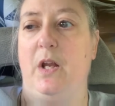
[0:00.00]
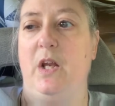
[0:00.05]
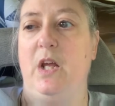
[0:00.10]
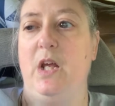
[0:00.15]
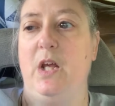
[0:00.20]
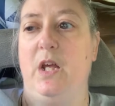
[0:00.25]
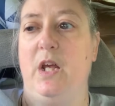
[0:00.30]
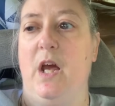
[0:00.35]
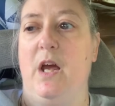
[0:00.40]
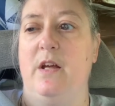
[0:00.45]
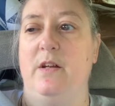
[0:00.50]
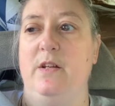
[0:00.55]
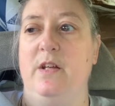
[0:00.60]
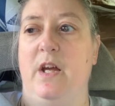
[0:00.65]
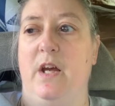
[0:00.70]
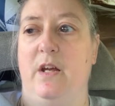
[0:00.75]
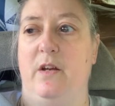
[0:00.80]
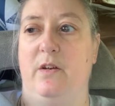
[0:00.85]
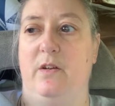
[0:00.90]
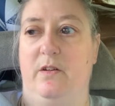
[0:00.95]
he can
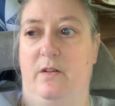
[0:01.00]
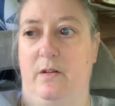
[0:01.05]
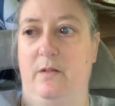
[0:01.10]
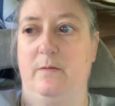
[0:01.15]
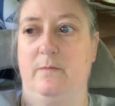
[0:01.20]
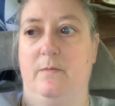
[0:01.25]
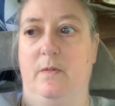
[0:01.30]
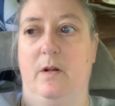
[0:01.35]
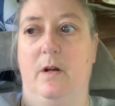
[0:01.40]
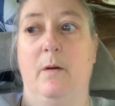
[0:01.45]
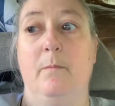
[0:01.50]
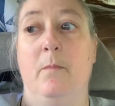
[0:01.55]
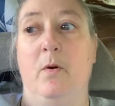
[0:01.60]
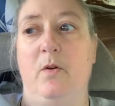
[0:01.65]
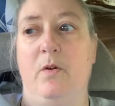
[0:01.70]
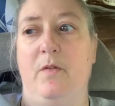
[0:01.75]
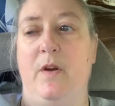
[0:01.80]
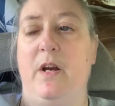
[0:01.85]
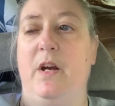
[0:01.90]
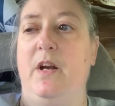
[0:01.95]
get
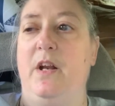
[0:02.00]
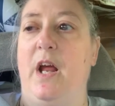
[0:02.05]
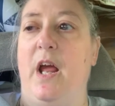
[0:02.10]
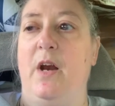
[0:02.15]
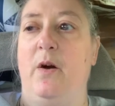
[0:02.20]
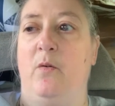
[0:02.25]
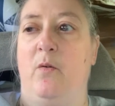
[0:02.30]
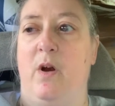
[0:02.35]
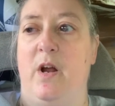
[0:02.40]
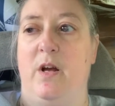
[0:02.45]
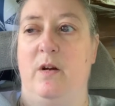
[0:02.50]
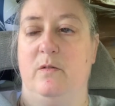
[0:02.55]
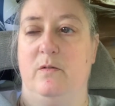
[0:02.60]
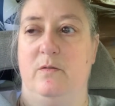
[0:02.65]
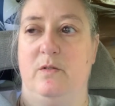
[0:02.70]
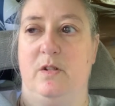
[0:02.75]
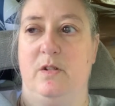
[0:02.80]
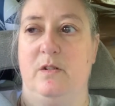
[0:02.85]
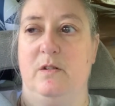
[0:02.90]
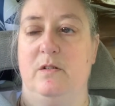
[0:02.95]
motivated and
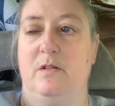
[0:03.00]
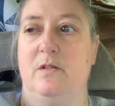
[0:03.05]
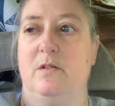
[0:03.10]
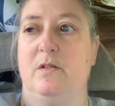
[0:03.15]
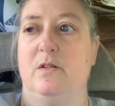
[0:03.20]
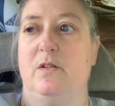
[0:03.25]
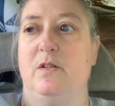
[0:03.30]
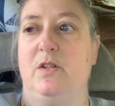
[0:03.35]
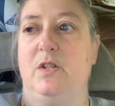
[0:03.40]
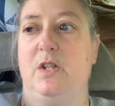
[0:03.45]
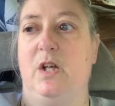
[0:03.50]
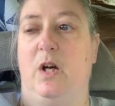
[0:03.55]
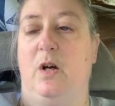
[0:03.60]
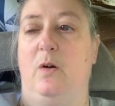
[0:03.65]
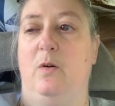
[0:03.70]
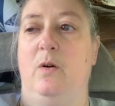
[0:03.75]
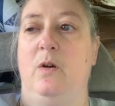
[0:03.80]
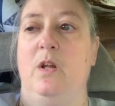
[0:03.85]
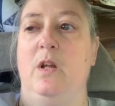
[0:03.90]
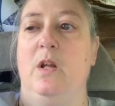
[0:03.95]
around.
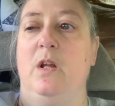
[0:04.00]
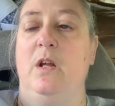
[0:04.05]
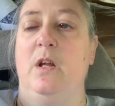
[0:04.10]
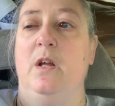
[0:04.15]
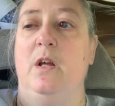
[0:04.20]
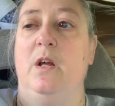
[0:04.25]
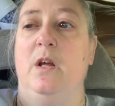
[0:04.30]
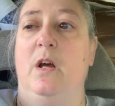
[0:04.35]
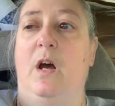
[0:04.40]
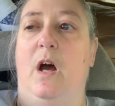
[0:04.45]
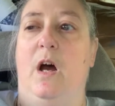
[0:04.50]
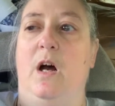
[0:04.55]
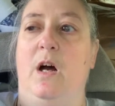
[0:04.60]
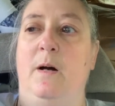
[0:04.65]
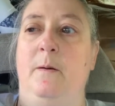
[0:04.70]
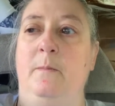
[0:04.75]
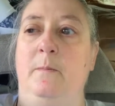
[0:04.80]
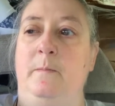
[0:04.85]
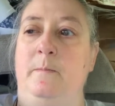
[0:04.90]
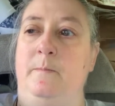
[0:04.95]
So
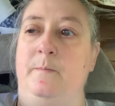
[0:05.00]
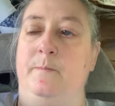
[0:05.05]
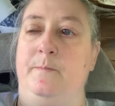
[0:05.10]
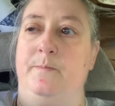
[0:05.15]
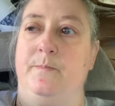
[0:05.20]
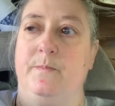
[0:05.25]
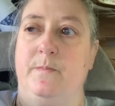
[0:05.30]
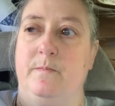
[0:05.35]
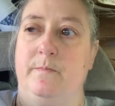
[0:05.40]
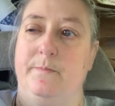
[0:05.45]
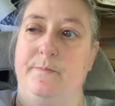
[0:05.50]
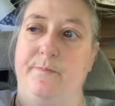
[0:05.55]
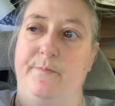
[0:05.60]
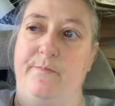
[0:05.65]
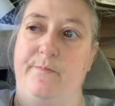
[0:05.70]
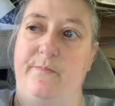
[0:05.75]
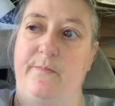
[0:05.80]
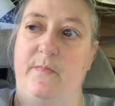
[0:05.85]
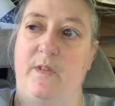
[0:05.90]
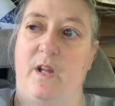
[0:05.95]

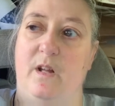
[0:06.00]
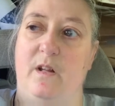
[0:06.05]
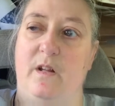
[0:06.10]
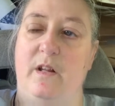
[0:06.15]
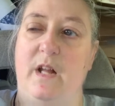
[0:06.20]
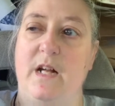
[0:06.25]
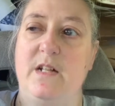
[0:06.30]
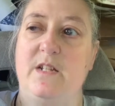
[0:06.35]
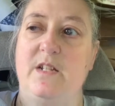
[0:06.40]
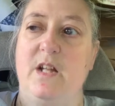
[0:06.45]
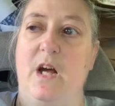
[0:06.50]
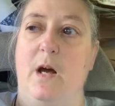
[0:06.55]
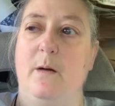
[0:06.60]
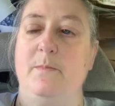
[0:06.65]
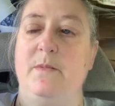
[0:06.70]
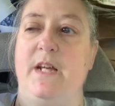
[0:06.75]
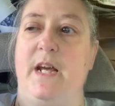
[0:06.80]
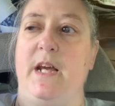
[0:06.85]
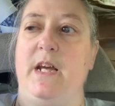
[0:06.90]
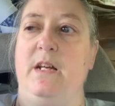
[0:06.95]
that's the
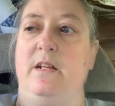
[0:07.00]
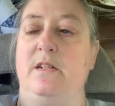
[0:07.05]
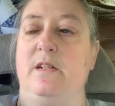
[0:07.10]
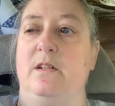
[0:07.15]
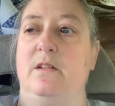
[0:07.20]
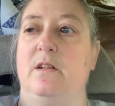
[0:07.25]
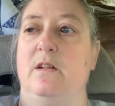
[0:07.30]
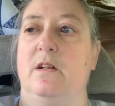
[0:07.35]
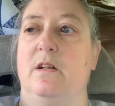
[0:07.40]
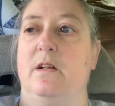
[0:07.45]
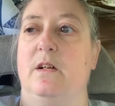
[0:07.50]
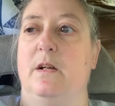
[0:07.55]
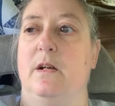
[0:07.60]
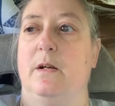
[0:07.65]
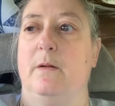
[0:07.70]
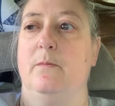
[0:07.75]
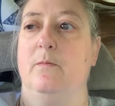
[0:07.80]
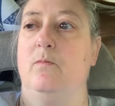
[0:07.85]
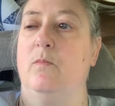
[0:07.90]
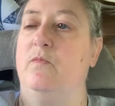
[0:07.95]
update.
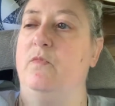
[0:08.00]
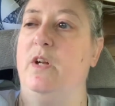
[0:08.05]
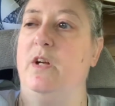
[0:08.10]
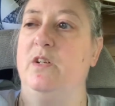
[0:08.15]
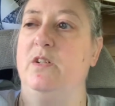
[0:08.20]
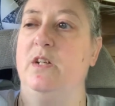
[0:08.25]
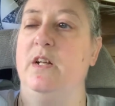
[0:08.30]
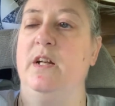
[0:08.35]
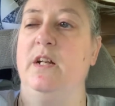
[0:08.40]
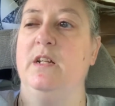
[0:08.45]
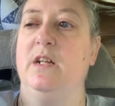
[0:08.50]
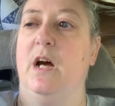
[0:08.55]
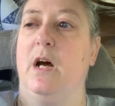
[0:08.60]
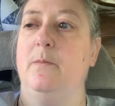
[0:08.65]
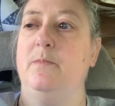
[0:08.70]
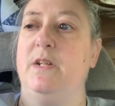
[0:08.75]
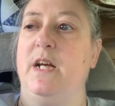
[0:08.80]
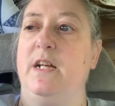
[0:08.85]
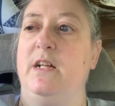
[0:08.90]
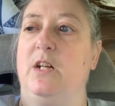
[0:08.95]
There's another
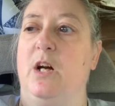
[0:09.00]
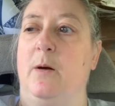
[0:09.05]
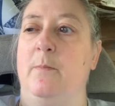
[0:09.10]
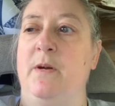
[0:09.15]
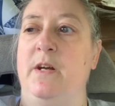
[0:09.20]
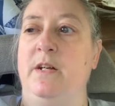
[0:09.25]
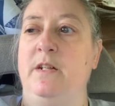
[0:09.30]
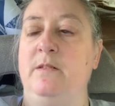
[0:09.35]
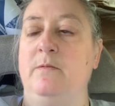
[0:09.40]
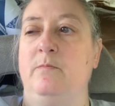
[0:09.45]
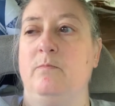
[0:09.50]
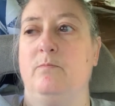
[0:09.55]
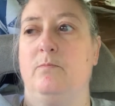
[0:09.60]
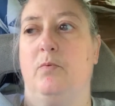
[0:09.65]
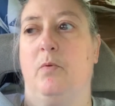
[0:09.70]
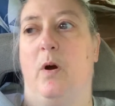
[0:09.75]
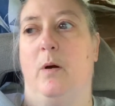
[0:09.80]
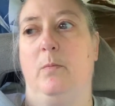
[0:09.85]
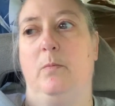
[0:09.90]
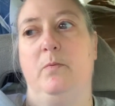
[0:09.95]
update coming
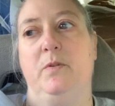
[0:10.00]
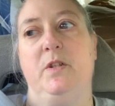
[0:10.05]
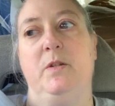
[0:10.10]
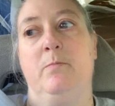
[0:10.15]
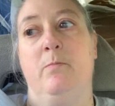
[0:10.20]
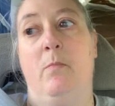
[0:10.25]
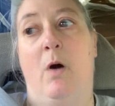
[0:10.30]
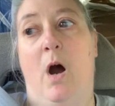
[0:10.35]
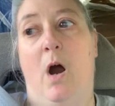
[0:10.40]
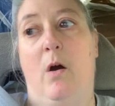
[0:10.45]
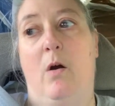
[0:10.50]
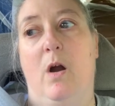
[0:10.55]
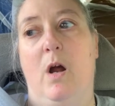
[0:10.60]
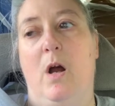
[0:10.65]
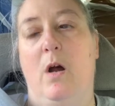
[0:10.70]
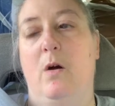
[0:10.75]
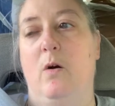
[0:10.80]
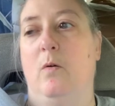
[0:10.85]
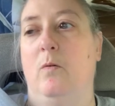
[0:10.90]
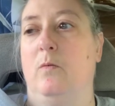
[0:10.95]
probably
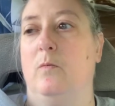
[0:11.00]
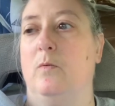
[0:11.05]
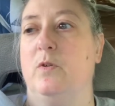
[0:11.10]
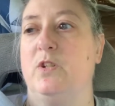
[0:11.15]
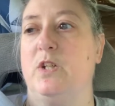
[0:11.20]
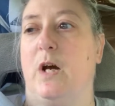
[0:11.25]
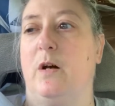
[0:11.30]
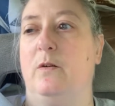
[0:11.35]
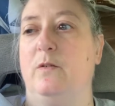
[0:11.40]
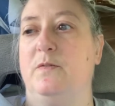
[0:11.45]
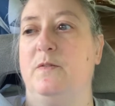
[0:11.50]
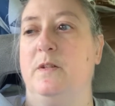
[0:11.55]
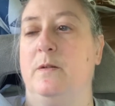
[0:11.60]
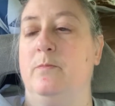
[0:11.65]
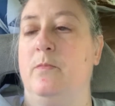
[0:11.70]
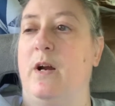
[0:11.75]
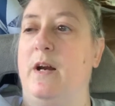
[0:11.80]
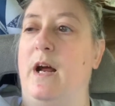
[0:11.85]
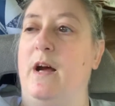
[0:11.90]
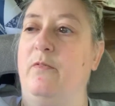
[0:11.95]
tomorrow, which I will
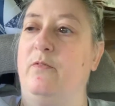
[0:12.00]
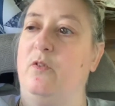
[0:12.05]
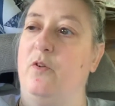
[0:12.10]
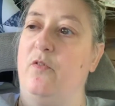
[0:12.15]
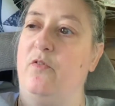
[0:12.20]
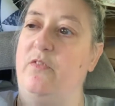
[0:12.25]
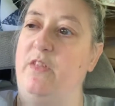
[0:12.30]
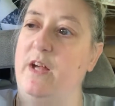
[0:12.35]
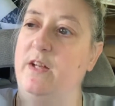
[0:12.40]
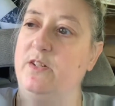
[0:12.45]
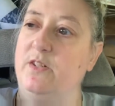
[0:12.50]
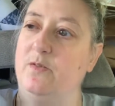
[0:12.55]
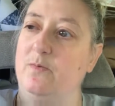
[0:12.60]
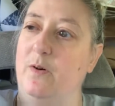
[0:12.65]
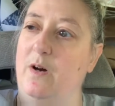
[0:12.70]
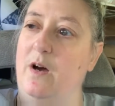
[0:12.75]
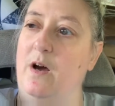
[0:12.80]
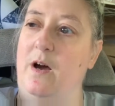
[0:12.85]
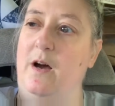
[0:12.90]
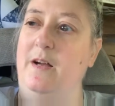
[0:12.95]
film right after this
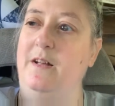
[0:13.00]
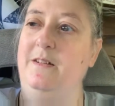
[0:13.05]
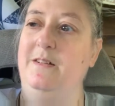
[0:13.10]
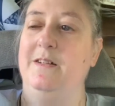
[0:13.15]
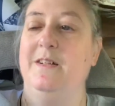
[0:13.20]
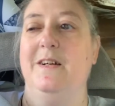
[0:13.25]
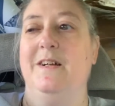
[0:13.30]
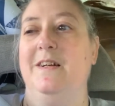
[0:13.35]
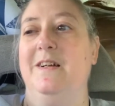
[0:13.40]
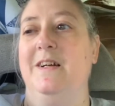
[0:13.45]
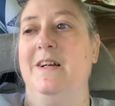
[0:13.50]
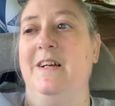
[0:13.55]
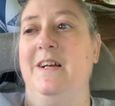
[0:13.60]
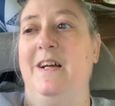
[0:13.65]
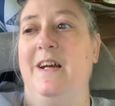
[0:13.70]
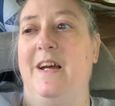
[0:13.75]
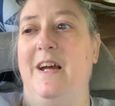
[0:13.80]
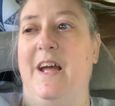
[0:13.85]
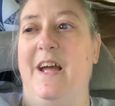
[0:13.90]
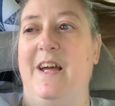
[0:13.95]
one.
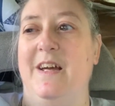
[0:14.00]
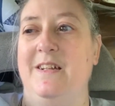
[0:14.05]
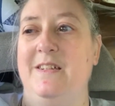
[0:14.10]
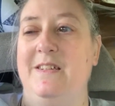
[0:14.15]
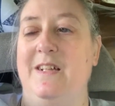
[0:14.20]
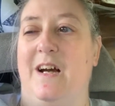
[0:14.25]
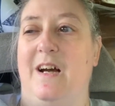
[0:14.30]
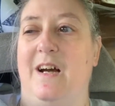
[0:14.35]
And